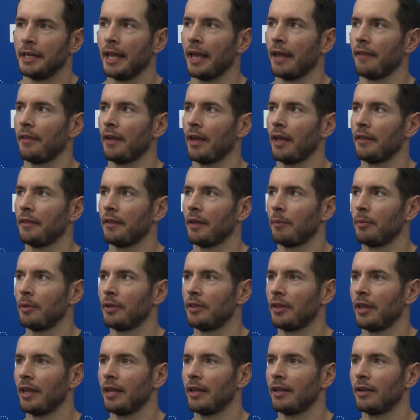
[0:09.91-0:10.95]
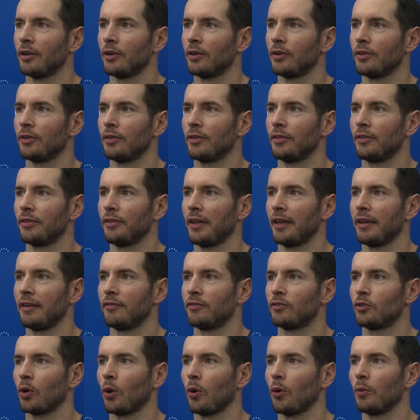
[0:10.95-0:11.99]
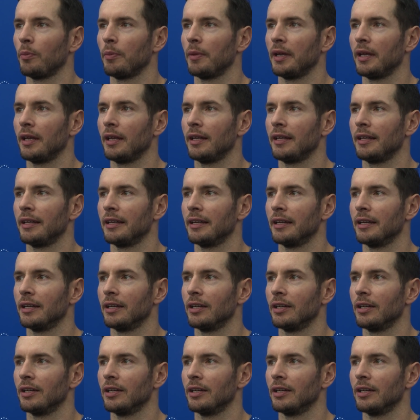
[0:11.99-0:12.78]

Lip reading: Yeah, they've told me